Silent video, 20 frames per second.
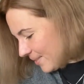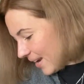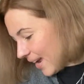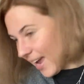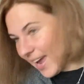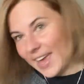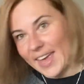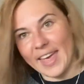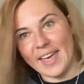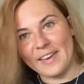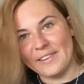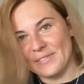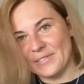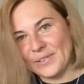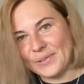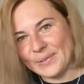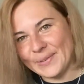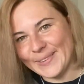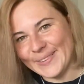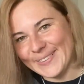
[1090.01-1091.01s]
I have
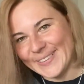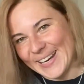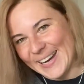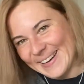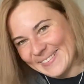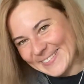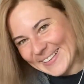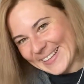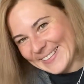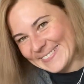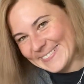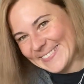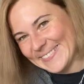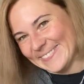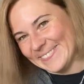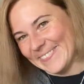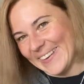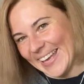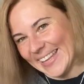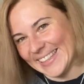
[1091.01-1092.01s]
no clue how I will
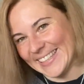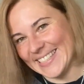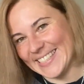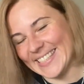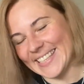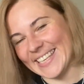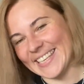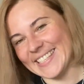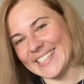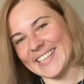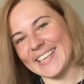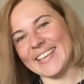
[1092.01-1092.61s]
manage this.